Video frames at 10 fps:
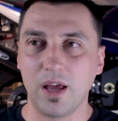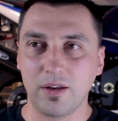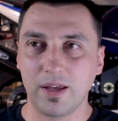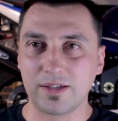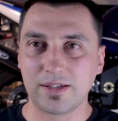our
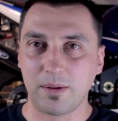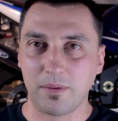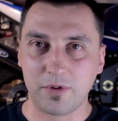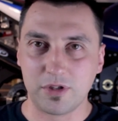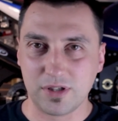next
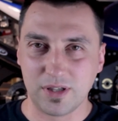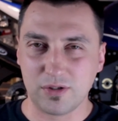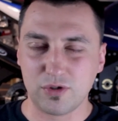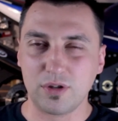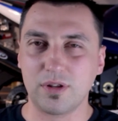segment, which is the
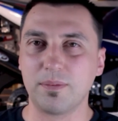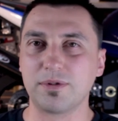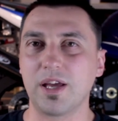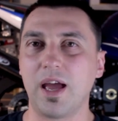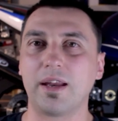
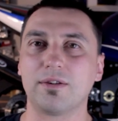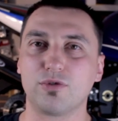tips and